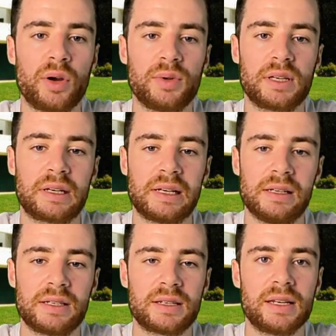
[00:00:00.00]
where we can
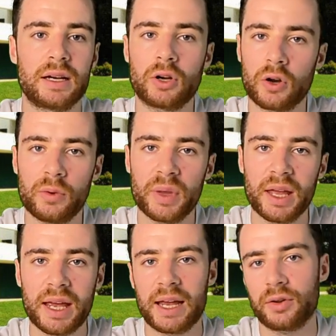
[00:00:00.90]
clearly see a column,
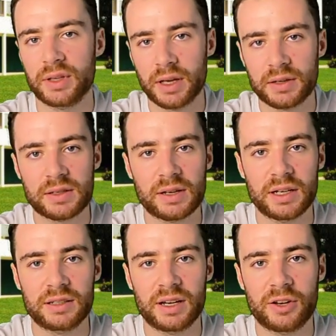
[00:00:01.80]
and on the other
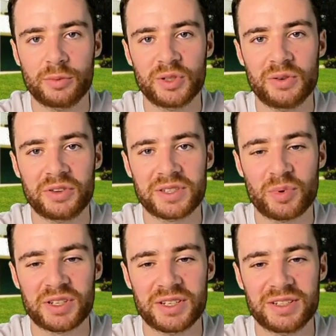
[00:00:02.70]
side, I hope you know
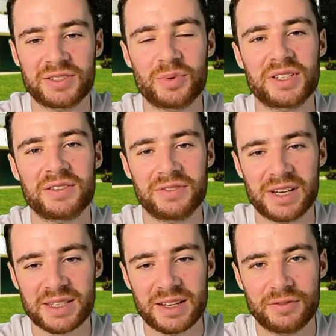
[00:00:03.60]
this precedent, where's the
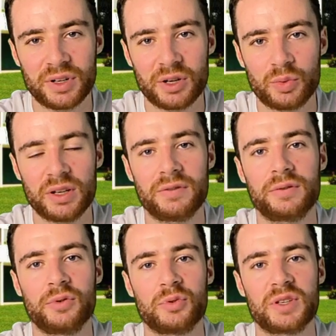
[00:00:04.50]
Villa Savoie
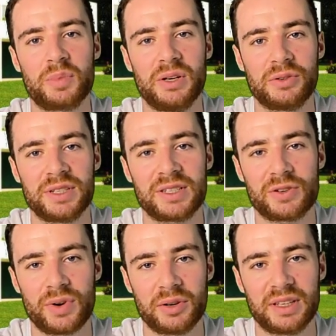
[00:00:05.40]
with, of course, the pilotis
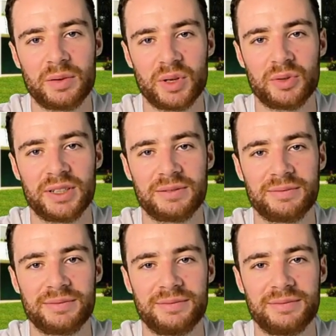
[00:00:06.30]
surrounding the building.